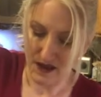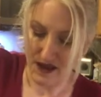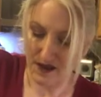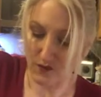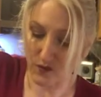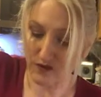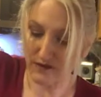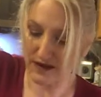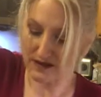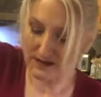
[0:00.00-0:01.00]
and we're
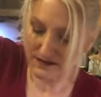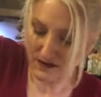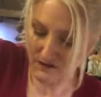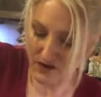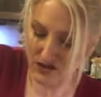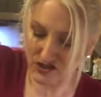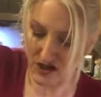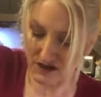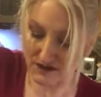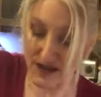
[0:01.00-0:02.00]
ready to stuff our
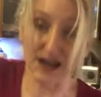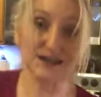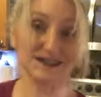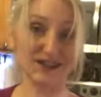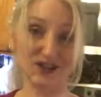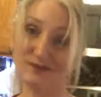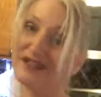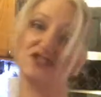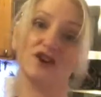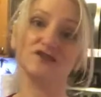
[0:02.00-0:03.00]
shells. And I did cook my
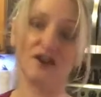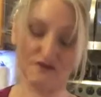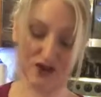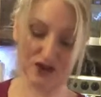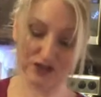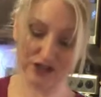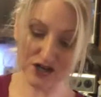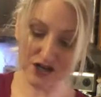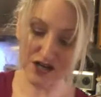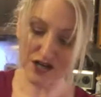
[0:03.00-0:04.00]
shells off
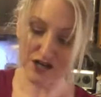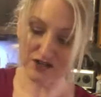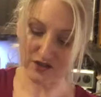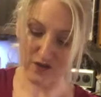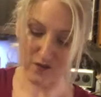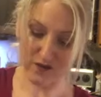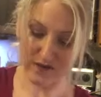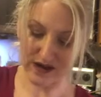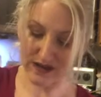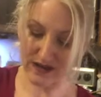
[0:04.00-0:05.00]
earlier, so we're
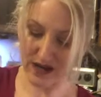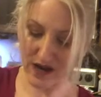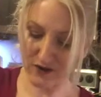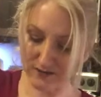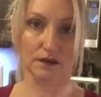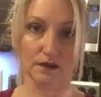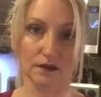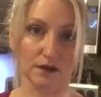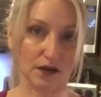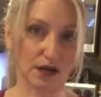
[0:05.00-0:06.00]
ready to go.
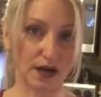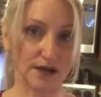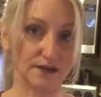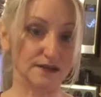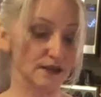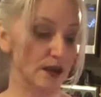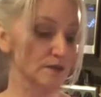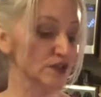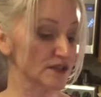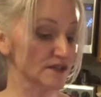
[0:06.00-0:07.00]
All right, guys, it's
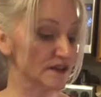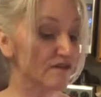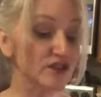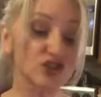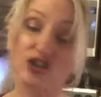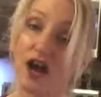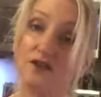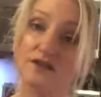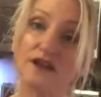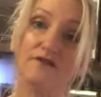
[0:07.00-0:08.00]
time to stuff the
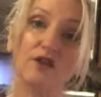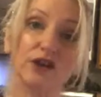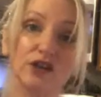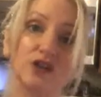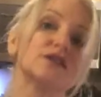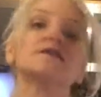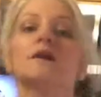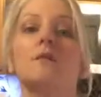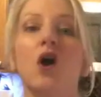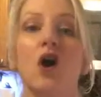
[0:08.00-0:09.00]
shells. I've already cooked
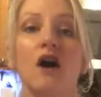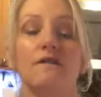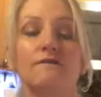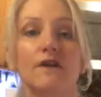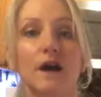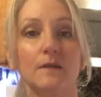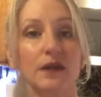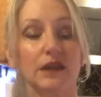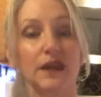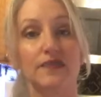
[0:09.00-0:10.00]
them off
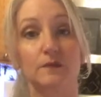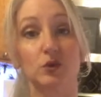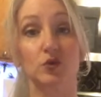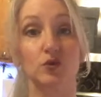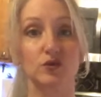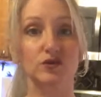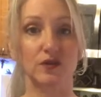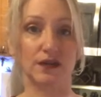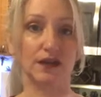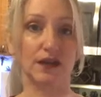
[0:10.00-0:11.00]
and let them cool so
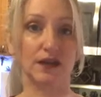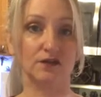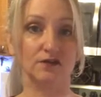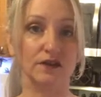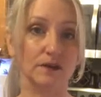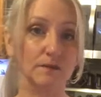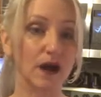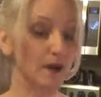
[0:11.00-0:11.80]
I can handle them.